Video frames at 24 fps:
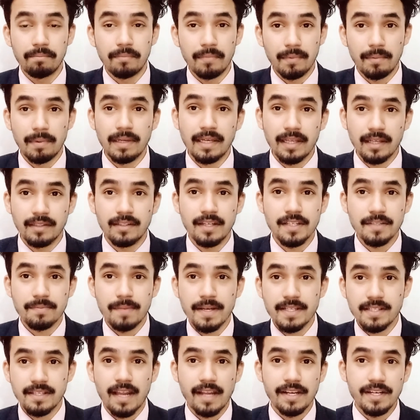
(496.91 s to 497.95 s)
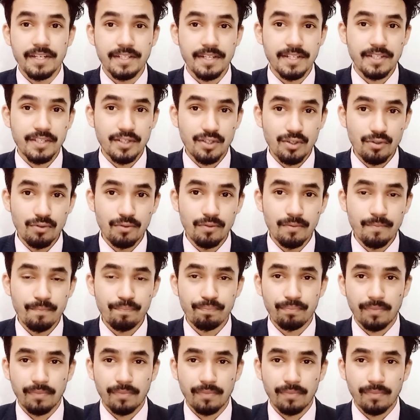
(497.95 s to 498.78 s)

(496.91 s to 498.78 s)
many other specializations too